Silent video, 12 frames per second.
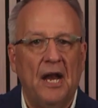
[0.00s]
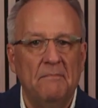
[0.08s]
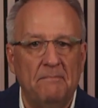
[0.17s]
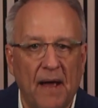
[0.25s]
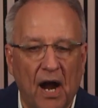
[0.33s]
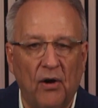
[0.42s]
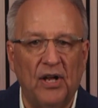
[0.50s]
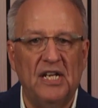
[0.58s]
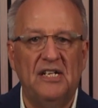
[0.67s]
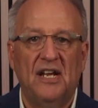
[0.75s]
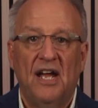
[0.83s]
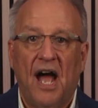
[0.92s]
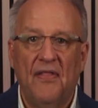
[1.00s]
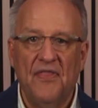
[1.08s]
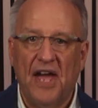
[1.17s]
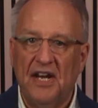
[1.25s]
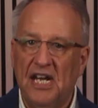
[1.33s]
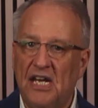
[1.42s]
and buried, and
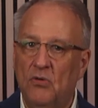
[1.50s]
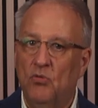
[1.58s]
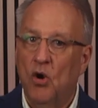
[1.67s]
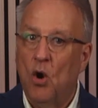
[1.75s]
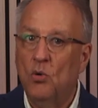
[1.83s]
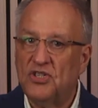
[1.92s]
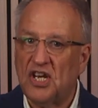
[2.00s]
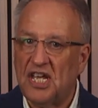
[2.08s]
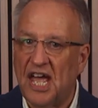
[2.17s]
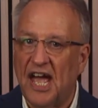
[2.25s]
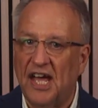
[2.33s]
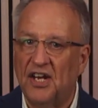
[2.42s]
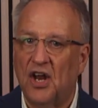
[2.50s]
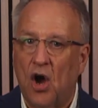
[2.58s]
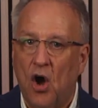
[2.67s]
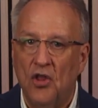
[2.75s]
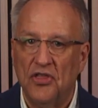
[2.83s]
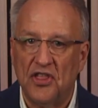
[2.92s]
then he rose again
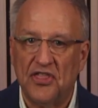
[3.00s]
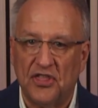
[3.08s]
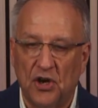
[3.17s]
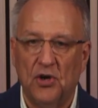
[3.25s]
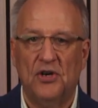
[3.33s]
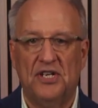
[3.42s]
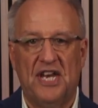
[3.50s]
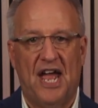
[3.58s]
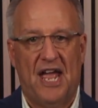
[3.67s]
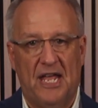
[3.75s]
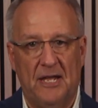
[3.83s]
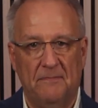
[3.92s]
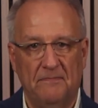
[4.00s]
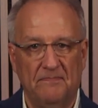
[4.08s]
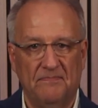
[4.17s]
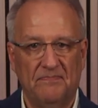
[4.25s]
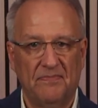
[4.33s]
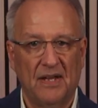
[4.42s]
on the third day.
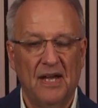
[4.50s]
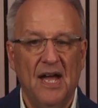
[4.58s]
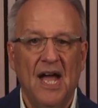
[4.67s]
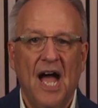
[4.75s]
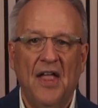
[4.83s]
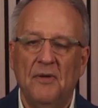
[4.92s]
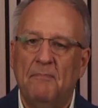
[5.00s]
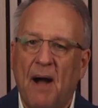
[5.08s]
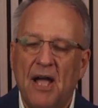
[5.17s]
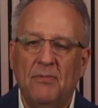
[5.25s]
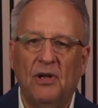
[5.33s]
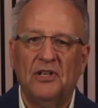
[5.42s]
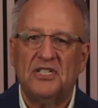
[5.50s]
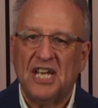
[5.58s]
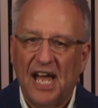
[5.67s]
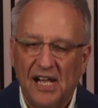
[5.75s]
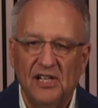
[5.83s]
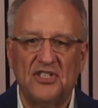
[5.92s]
And the Bible
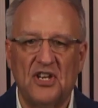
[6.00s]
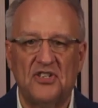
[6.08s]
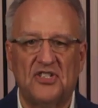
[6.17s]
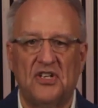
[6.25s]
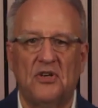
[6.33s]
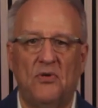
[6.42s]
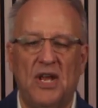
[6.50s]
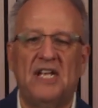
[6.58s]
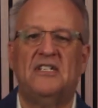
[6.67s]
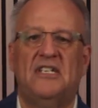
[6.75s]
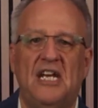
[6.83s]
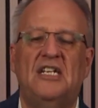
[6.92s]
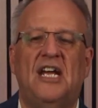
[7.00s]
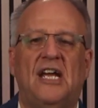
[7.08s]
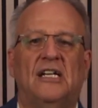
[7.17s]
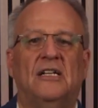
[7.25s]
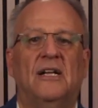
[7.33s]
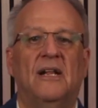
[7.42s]
tells us in great
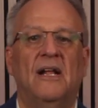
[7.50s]
detail